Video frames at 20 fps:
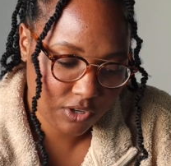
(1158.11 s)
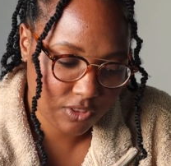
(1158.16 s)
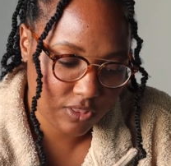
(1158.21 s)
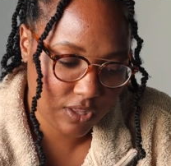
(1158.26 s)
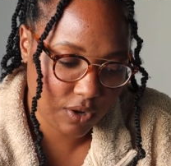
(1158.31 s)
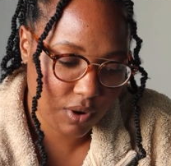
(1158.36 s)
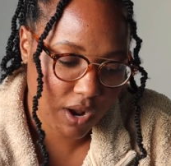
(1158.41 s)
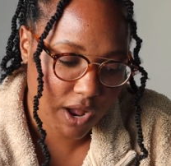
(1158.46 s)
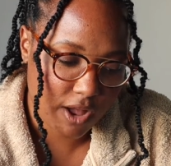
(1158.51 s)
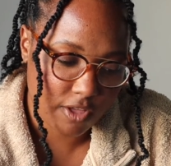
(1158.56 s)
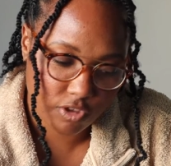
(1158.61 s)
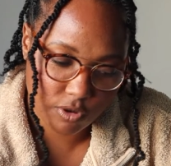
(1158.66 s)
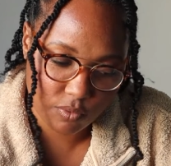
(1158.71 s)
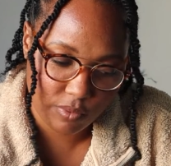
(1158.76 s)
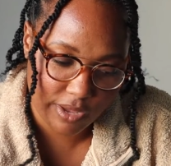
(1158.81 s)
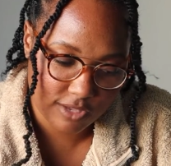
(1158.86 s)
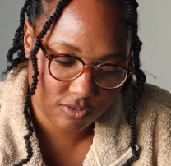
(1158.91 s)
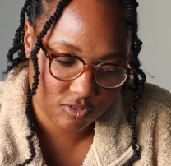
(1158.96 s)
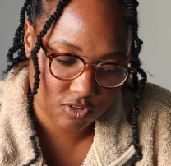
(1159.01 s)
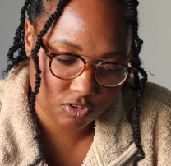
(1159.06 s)
There were other
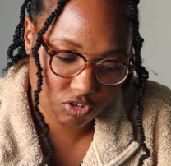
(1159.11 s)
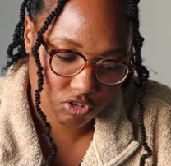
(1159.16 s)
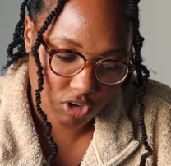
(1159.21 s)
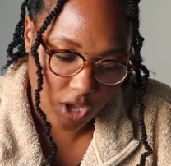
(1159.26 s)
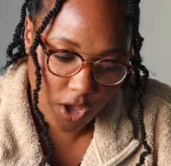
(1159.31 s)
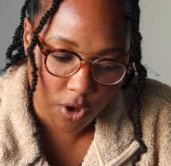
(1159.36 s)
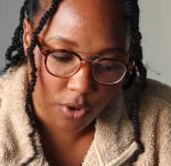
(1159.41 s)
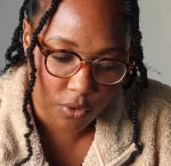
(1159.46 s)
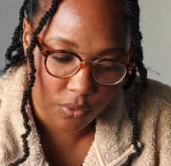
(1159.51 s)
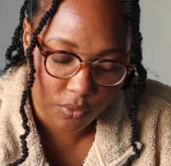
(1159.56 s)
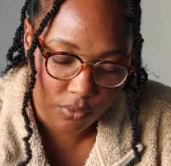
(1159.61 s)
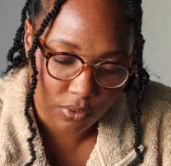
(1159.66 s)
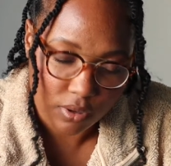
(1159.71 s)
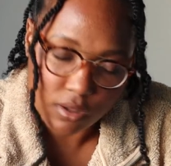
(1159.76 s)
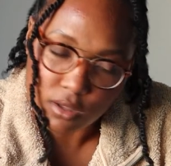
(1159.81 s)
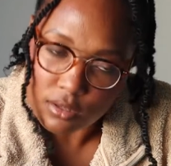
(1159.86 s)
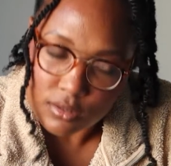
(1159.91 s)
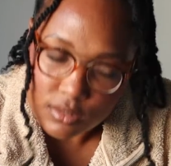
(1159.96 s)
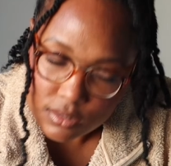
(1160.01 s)
ways to show